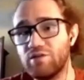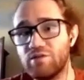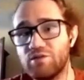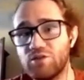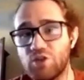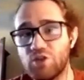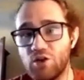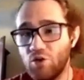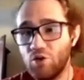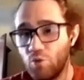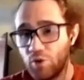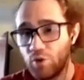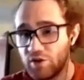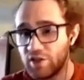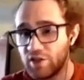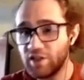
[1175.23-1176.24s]
So
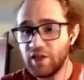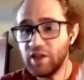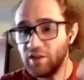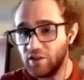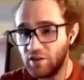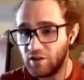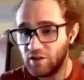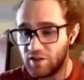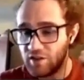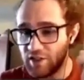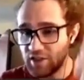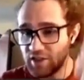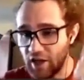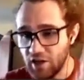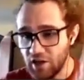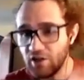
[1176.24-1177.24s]
we'll set the
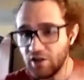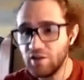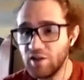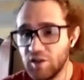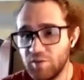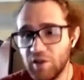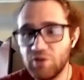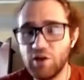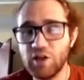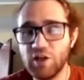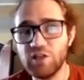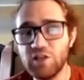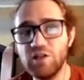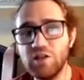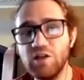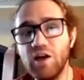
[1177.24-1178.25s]
state in the bit
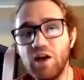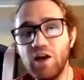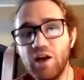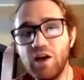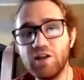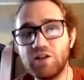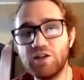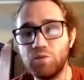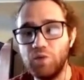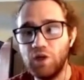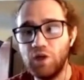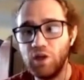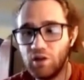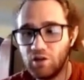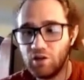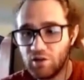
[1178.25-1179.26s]
register to be
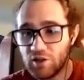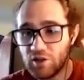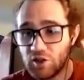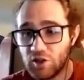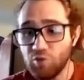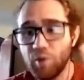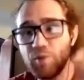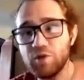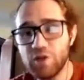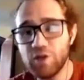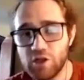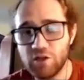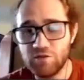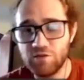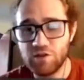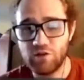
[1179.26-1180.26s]
the
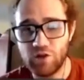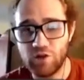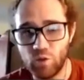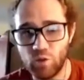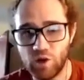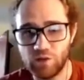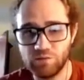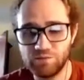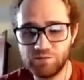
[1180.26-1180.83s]
superposition of zero and one.